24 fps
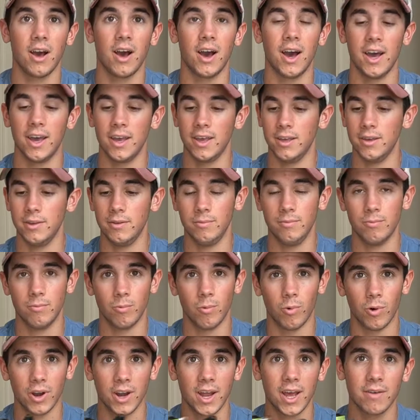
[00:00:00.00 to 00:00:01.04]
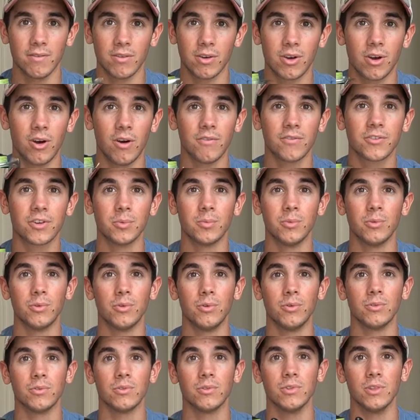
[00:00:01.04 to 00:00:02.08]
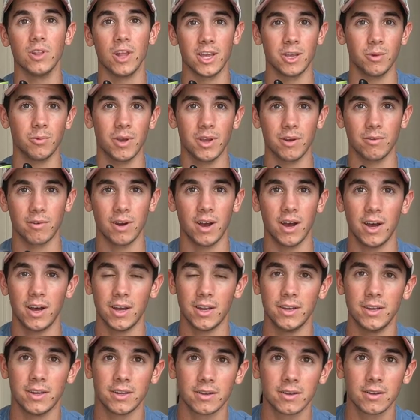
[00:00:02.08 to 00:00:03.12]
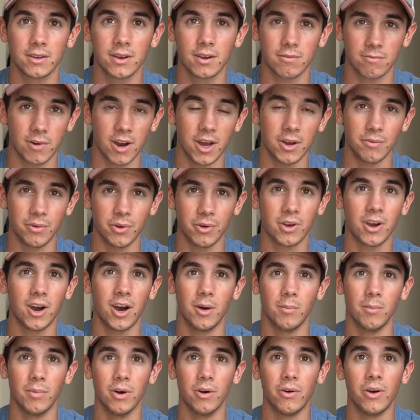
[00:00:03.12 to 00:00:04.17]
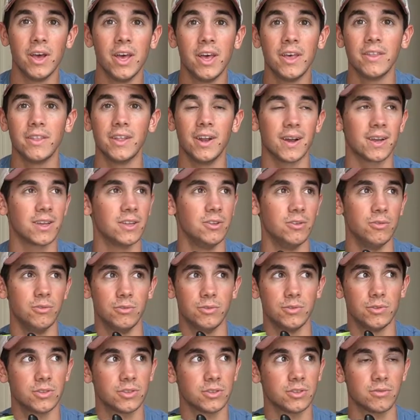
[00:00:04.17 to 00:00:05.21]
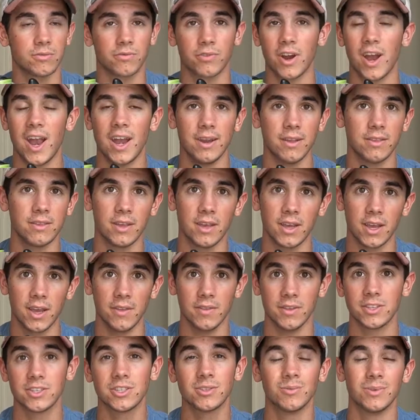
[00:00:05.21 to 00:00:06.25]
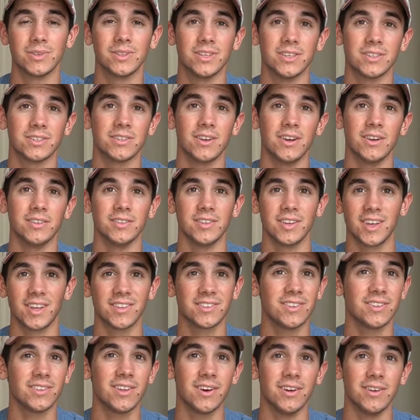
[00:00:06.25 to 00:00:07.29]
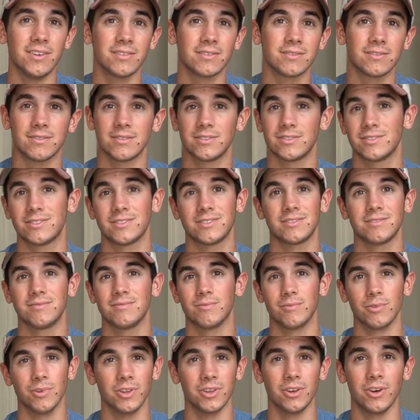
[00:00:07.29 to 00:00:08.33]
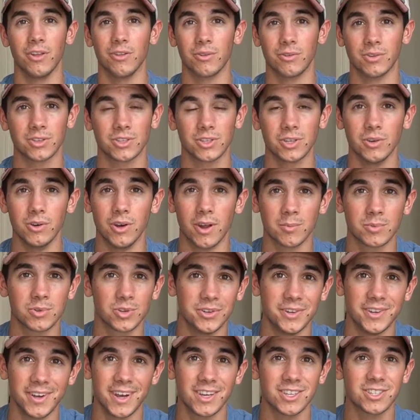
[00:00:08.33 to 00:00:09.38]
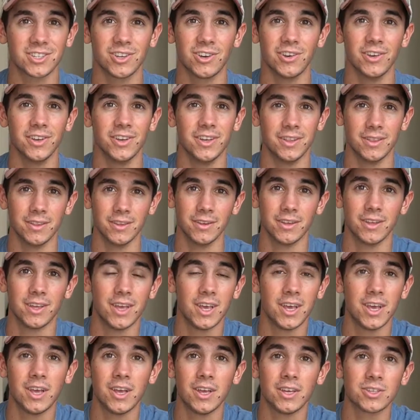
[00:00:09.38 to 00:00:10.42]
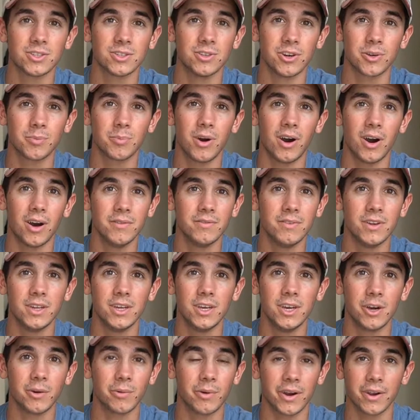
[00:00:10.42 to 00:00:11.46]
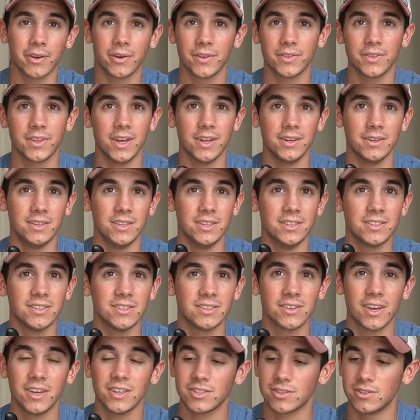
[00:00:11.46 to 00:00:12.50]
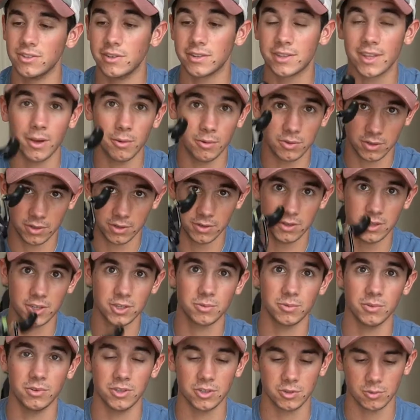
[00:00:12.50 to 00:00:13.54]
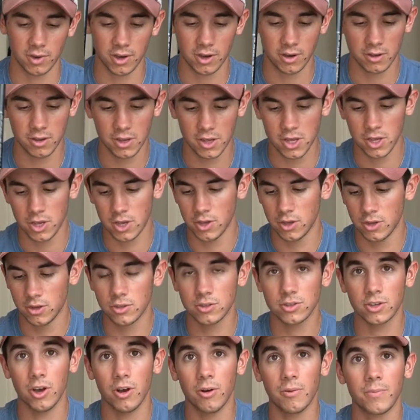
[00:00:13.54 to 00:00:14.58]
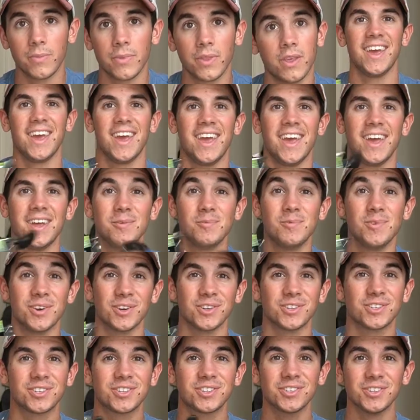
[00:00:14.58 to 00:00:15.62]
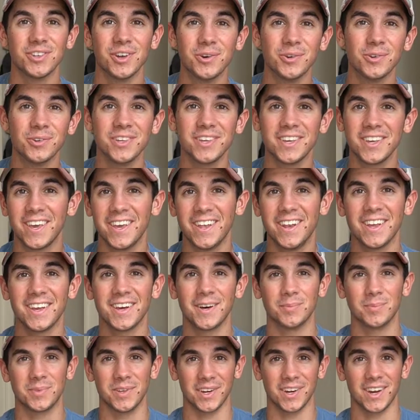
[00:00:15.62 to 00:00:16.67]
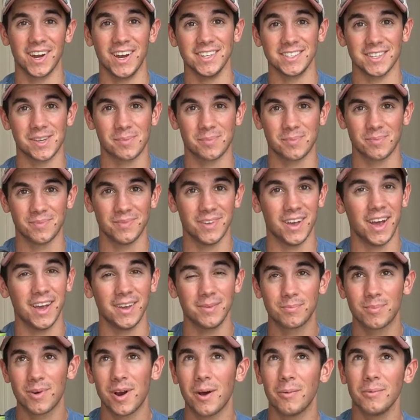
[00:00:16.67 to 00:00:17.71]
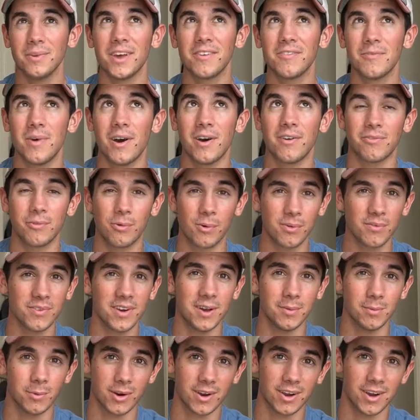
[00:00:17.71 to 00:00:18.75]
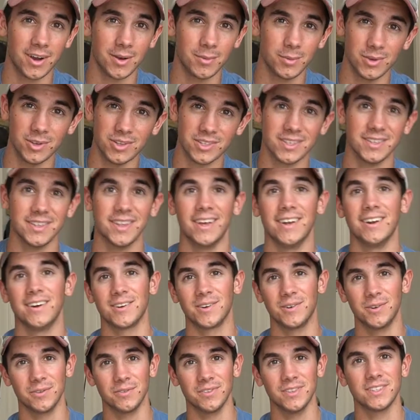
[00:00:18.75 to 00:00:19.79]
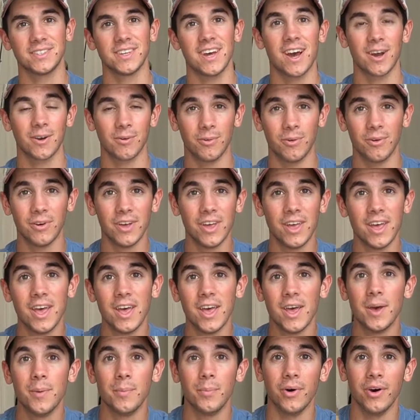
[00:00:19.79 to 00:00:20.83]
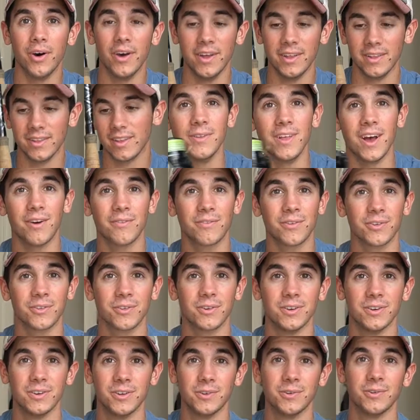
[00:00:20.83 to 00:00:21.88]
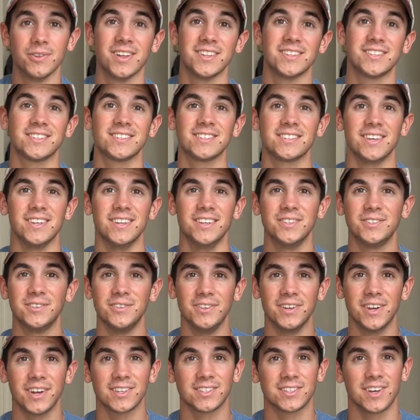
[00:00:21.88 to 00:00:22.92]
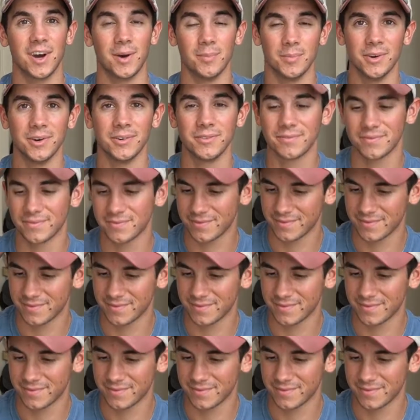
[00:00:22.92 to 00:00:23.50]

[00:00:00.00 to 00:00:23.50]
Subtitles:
I want to have a comfortable, lightweight rod and reel combo that I can use for anything, and this is what this does. It gets it done. It's really all there is to it. I'm sure you guys saw it in the snook pond video where I caught that decent sized snook. That was on this one as well. So, and we are slowly getting up there, guys. I probably have about 4 or 5 more combos, and then I'll go over the tackle. But without further ado, let's get into the next combo.